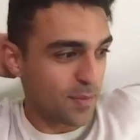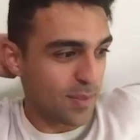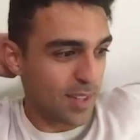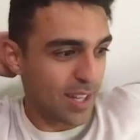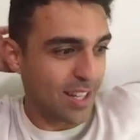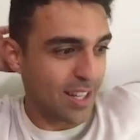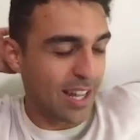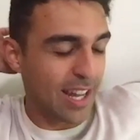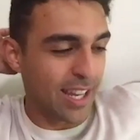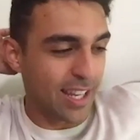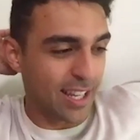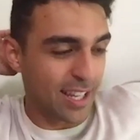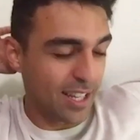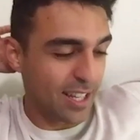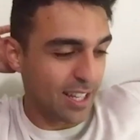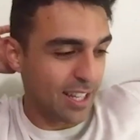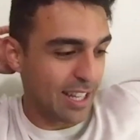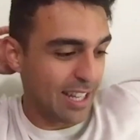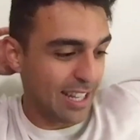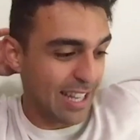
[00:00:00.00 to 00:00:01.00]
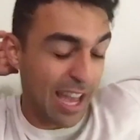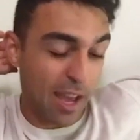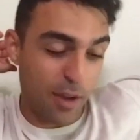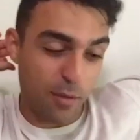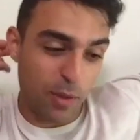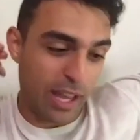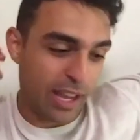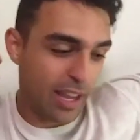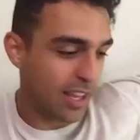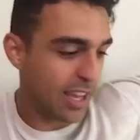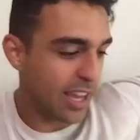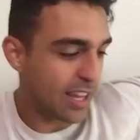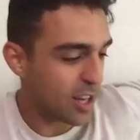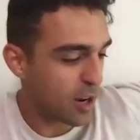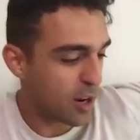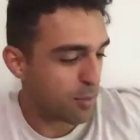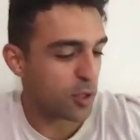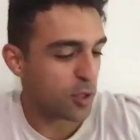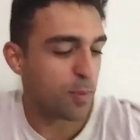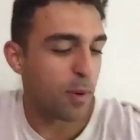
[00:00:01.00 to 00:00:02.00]
Like he ended
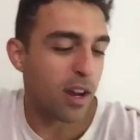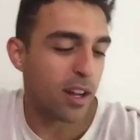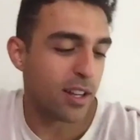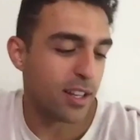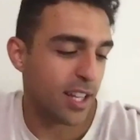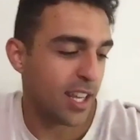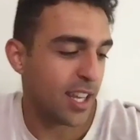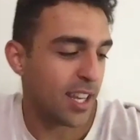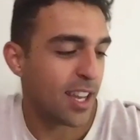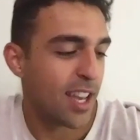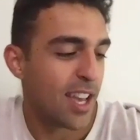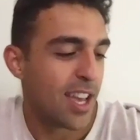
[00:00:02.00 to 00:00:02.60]
up responding.